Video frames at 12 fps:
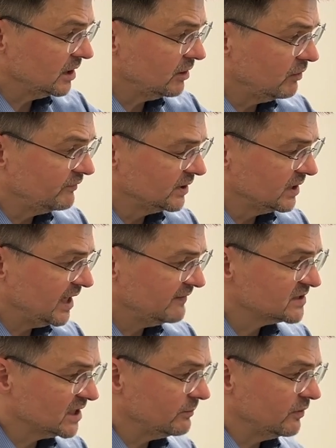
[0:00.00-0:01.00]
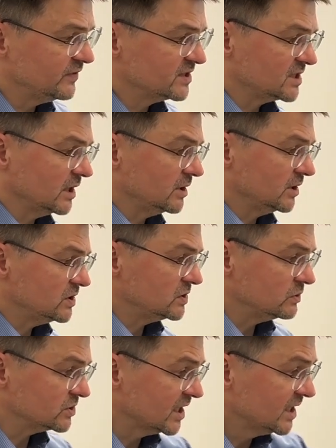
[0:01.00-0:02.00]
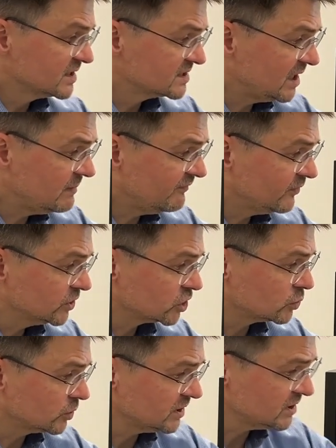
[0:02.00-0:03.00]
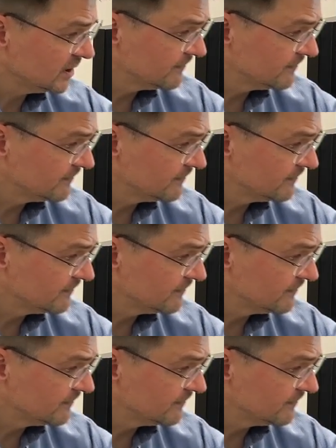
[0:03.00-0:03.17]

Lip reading: of the lifetime of the standard is used. Same for the short.